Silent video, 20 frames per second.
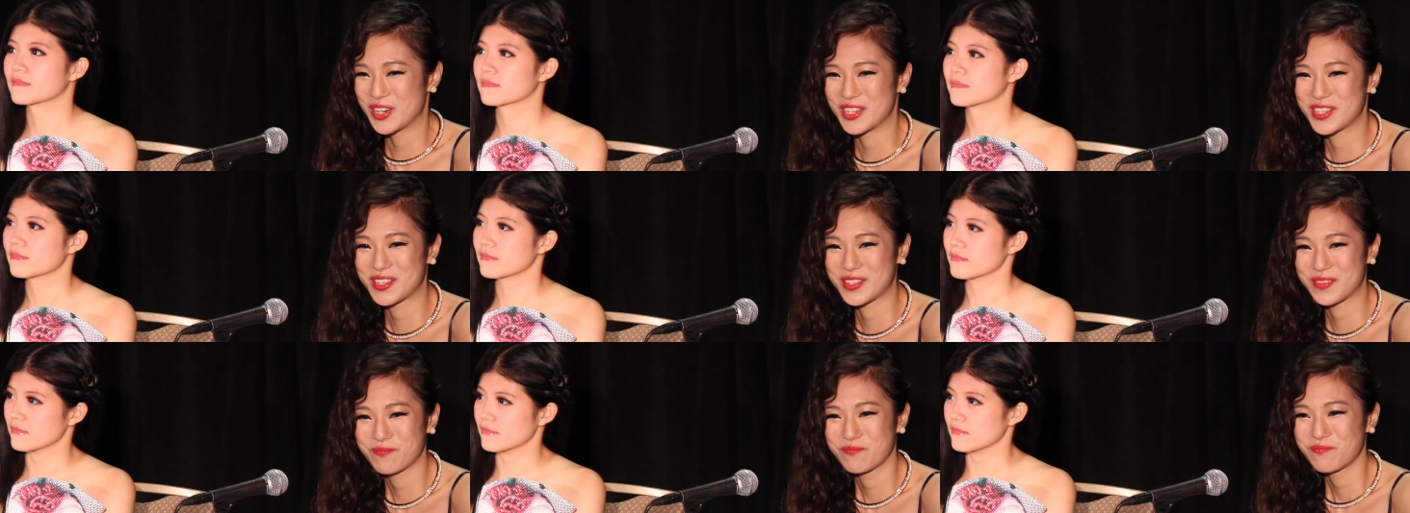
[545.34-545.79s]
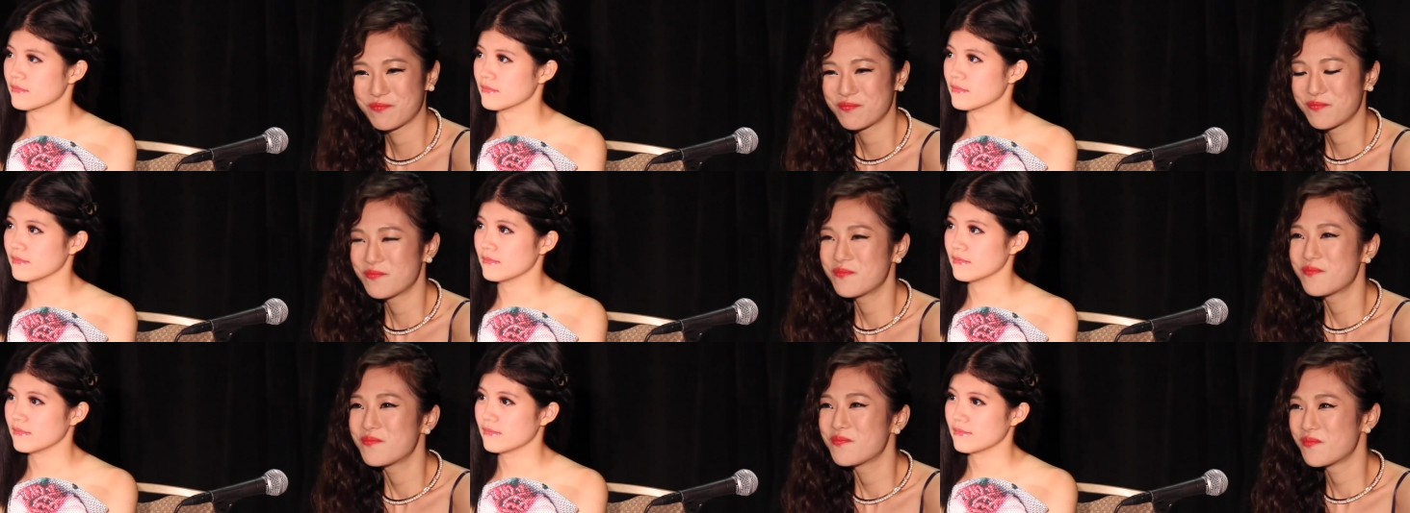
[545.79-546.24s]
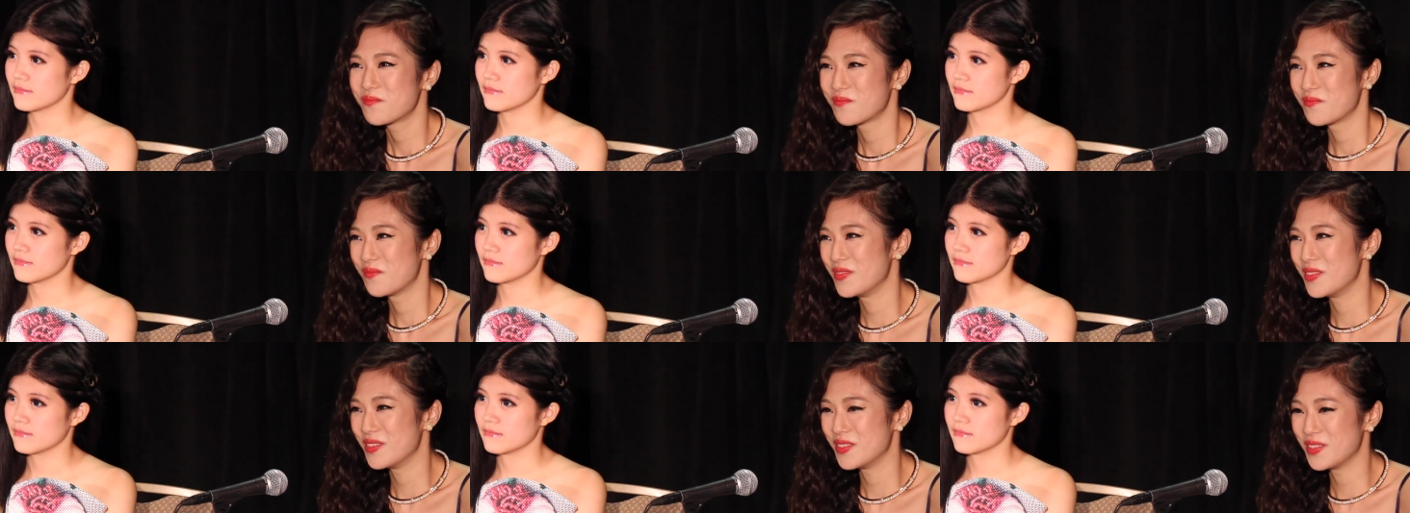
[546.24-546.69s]
Speaker 1: just
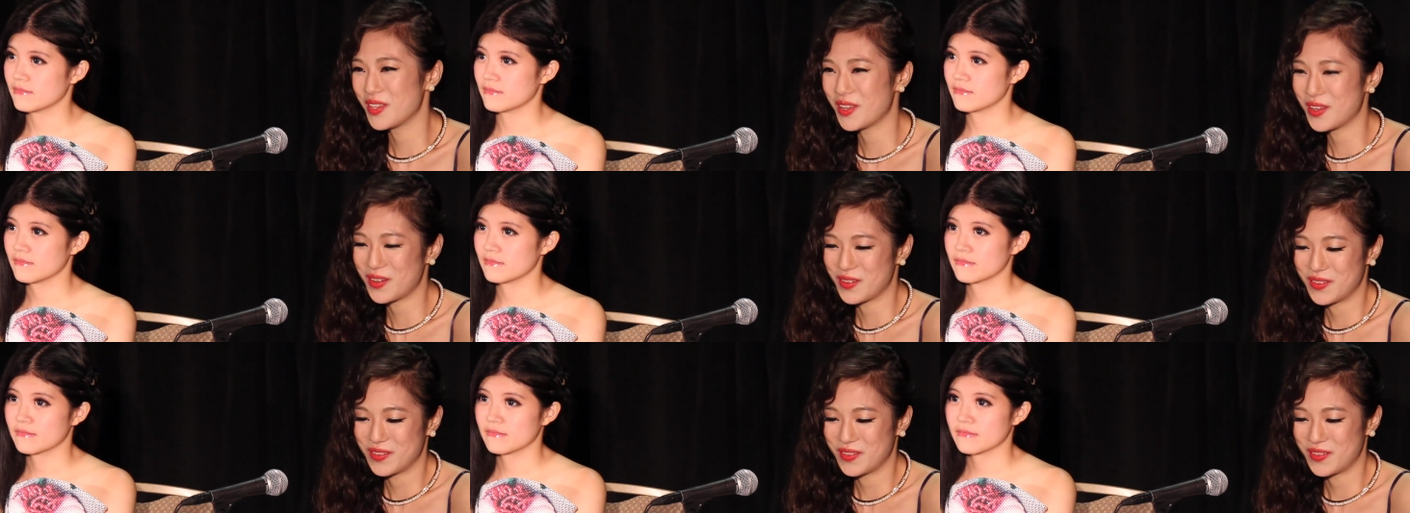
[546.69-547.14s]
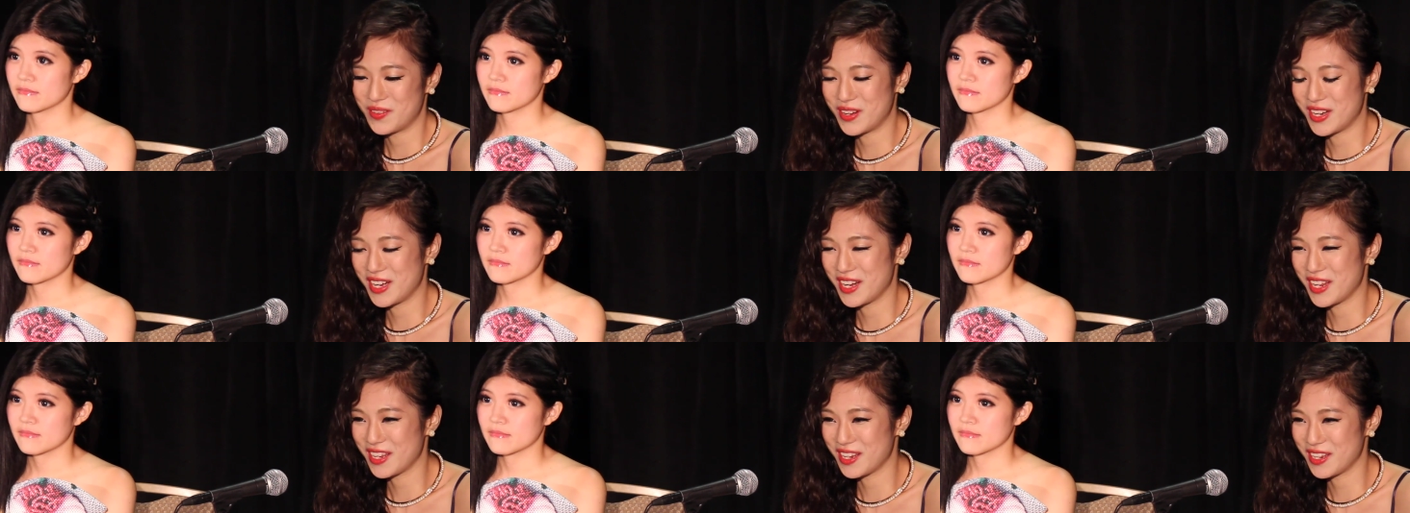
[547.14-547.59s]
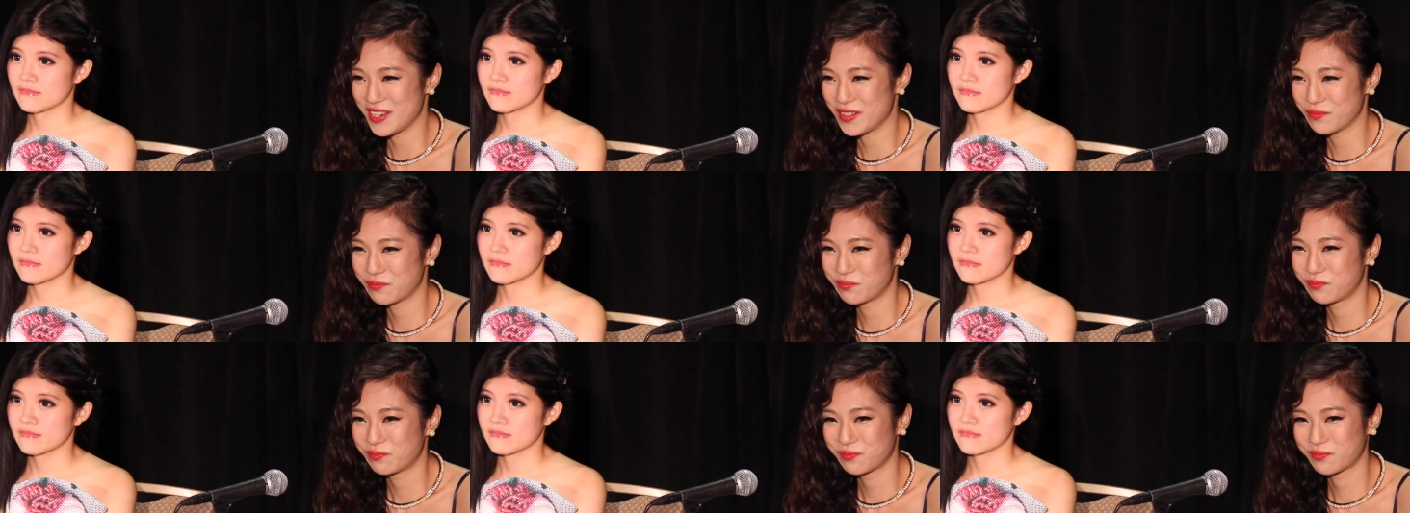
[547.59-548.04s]
not really
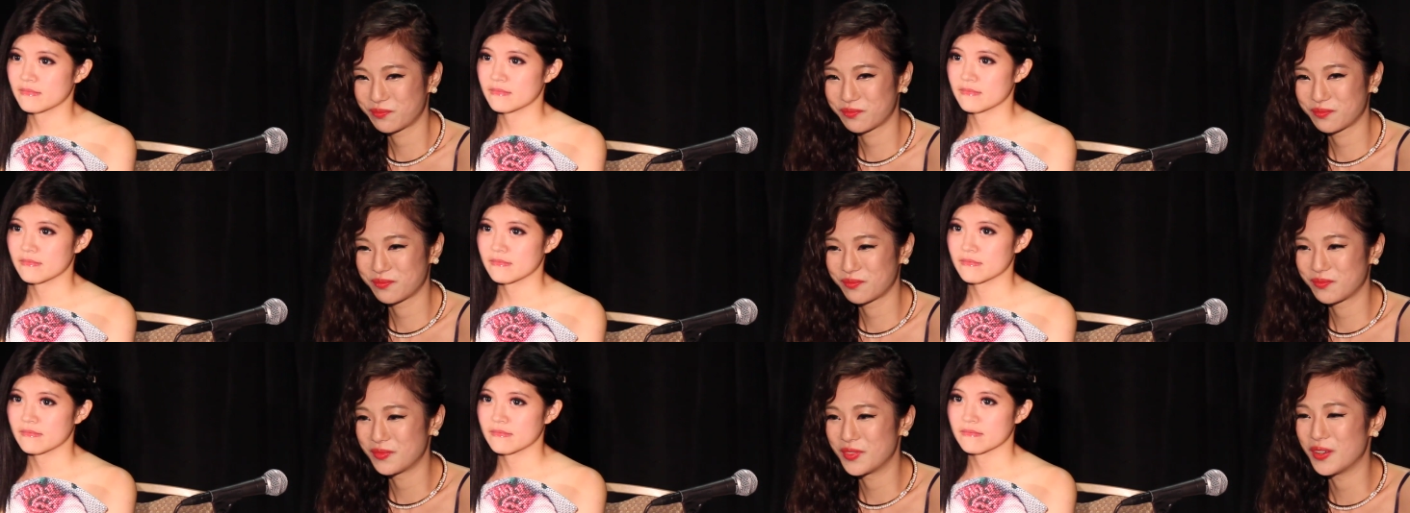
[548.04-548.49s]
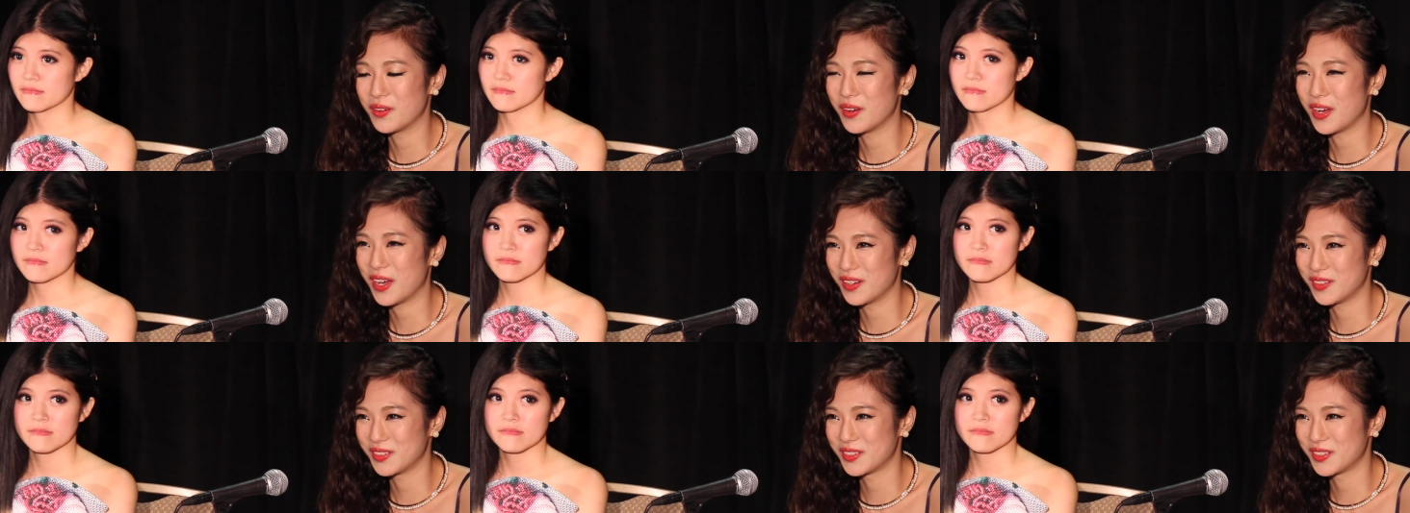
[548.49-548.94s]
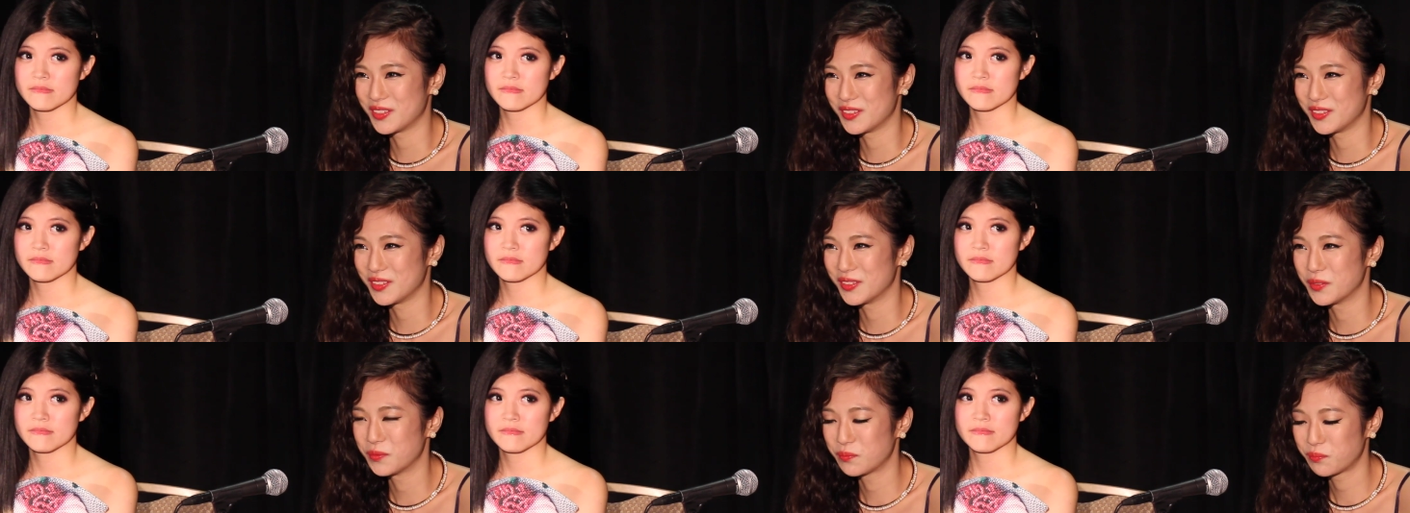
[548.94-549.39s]
know how
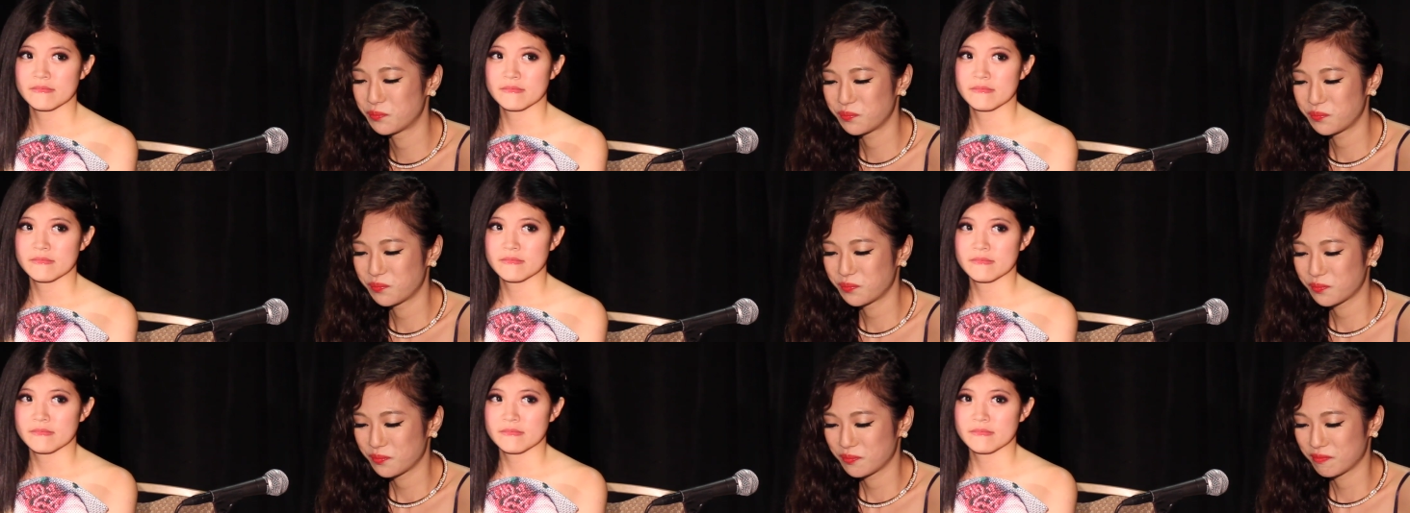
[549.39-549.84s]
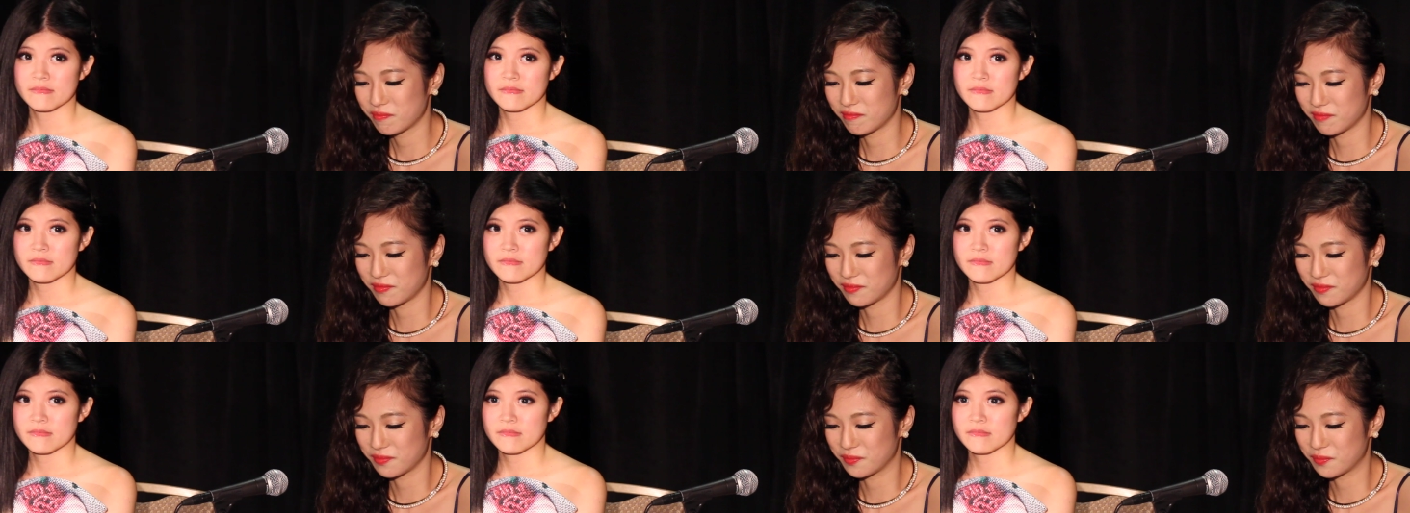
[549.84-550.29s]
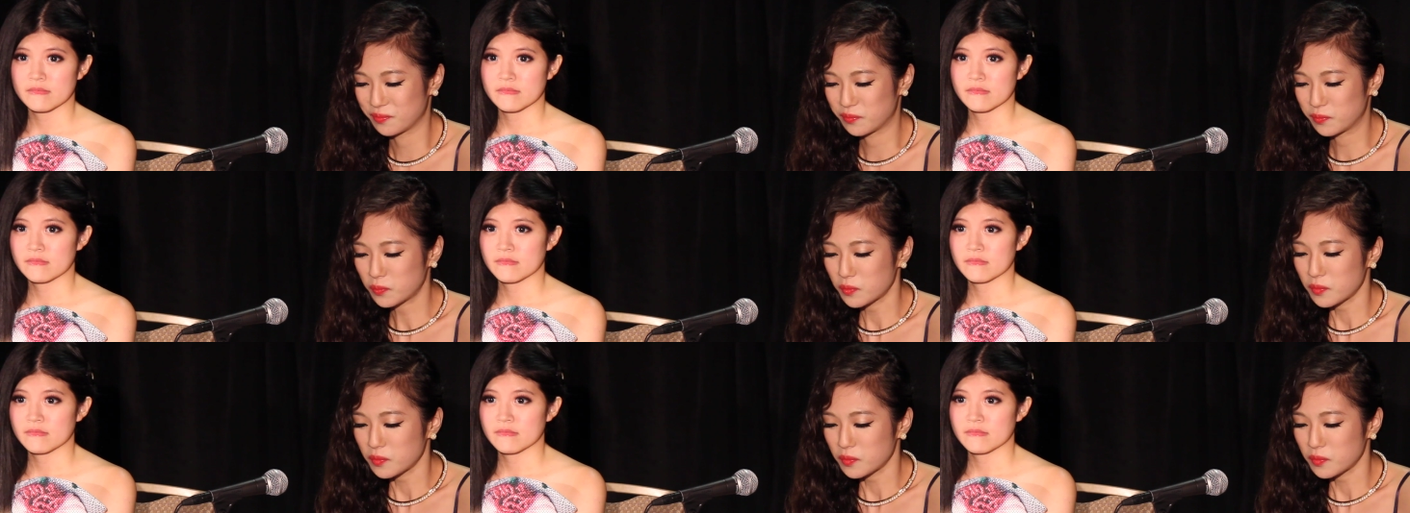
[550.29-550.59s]
to um,